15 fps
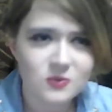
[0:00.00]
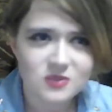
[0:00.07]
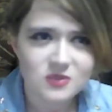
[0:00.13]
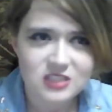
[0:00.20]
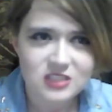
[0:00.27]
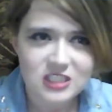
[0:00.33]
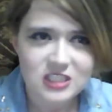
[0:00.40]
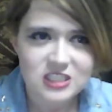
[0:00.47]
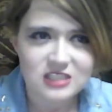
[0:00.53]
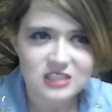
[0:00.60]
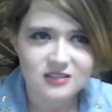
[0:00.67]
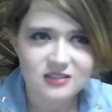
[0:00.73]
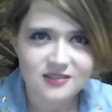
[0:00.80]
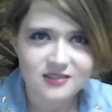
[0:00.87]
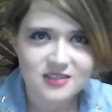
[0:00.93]

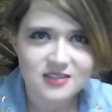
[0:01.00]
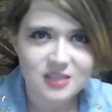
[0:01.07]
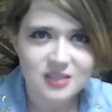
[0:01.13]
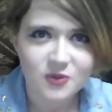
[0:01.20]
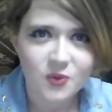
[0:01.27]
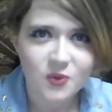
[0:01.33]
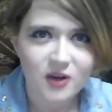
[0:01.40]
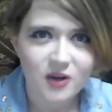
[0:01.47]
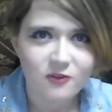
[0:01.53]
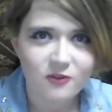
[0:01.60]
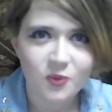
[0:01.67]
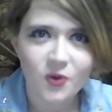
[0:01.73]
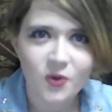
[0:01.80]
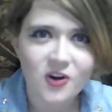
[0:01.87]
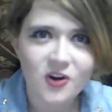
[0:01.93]
teaching someone right
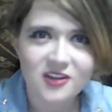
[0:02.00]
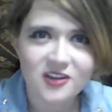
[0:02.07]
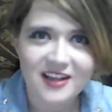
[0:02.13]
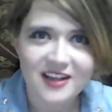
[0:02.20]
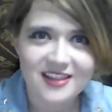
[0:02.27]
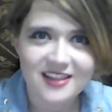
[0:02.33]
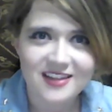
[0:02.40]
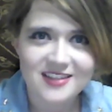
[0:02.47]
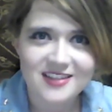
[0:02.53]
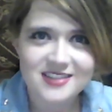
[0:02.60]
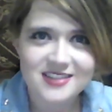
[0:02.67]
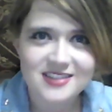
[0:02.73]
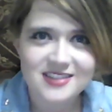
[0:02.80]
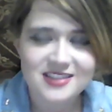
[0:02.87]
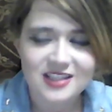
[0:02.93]
from wrong like
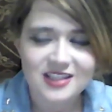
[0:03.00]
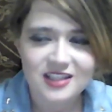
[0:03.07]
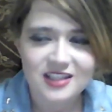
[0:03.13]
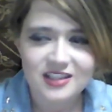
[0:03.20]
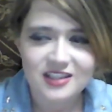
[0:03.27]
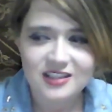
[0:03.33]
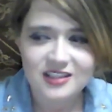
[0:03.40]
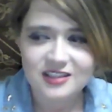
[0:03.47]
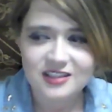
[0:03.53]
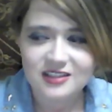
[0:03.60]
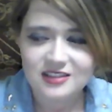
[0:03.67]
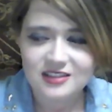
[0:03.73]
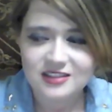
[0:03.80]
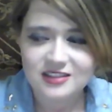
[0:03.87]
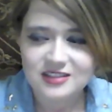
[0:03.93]
this.
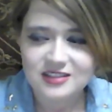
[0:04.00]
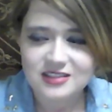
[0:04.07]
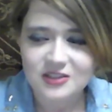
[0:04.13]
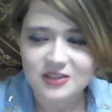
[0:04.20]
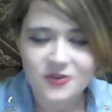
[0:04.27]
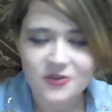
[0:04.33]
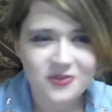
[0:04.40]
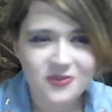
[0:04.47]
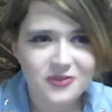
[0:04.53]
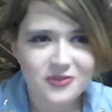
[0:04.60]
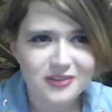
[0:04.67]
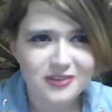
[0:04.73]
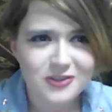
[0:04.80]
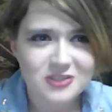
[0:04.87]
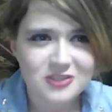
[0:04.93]
So
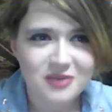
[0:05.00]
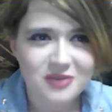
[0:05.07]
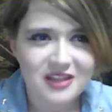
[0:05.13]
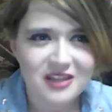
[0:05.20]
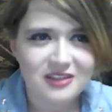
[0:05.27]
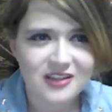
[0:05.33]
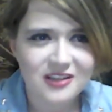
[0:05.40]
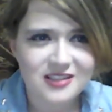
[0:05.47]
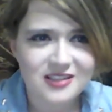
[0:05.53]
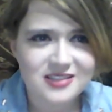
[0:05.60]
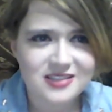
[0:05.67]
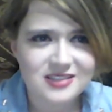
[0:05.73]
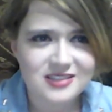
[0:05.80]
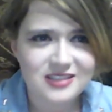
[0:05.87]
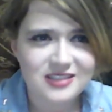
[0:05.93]
those are my
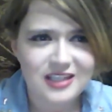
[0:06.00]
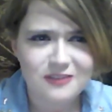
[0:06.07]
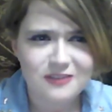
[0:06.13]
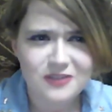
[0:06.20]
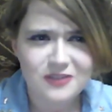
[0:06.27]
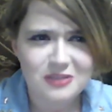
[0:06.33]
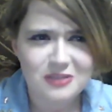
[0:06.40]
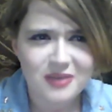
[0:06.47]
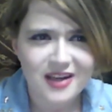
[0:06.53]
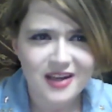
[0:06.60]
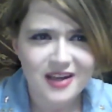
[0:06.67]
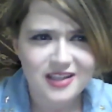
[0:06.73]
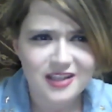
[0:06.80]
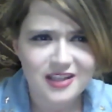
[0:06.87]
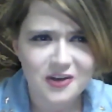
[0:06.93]
thoughts. Any
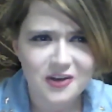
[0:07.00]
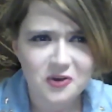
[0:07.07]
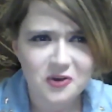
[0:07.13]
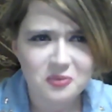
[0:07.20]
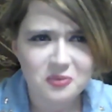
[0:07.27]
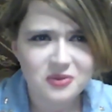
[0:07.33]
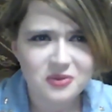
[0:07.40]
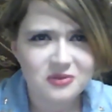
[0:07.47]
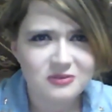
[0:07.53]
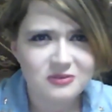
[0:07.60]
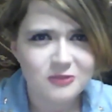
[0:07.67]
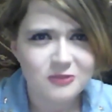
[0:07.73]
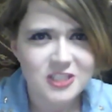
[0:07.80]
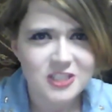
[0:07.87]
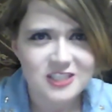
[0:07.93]
feedback, help?
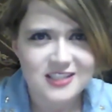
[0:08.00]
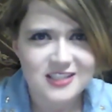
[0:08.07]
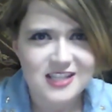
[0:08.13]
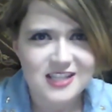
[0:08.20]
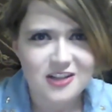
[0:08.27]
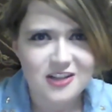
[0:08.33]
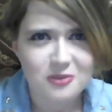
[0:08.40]
What should I say to the